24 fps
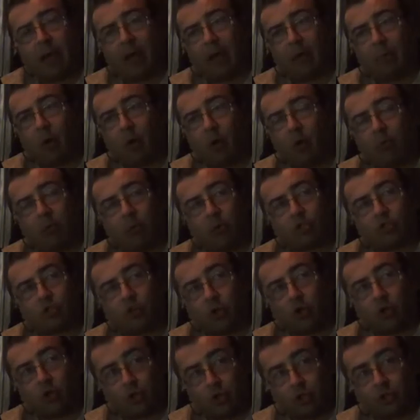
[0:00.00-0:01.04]
I'm almost
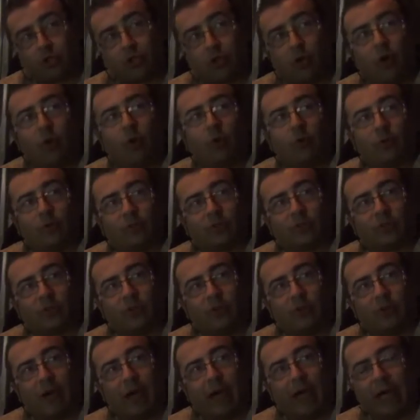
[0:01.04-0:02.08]
all good to go.
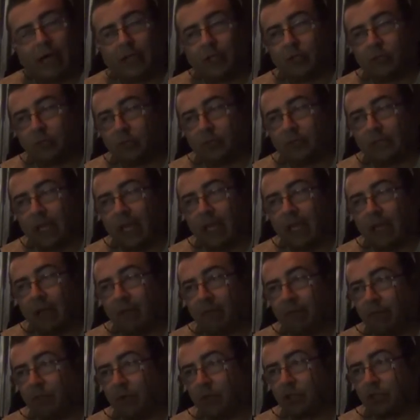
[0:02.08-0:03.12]
So yeah. I had to take,
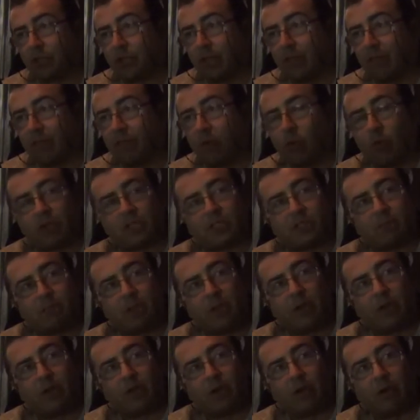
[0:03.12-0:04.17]
unfortunately, um, a forced
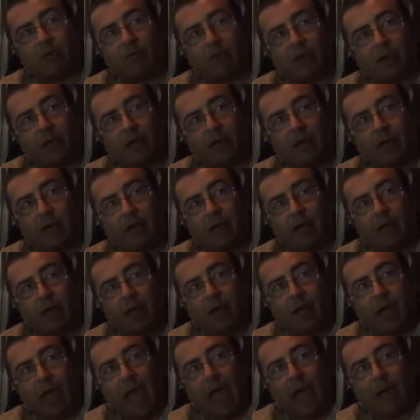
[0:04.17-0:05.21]
period of uh,
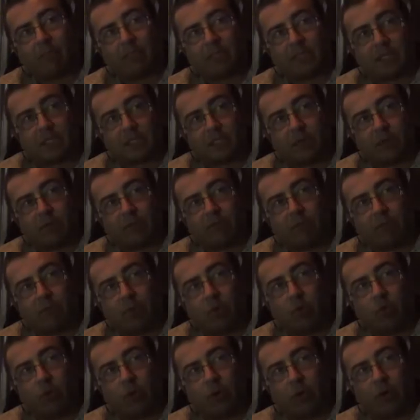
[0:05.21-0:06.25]
absence, you know, from pool.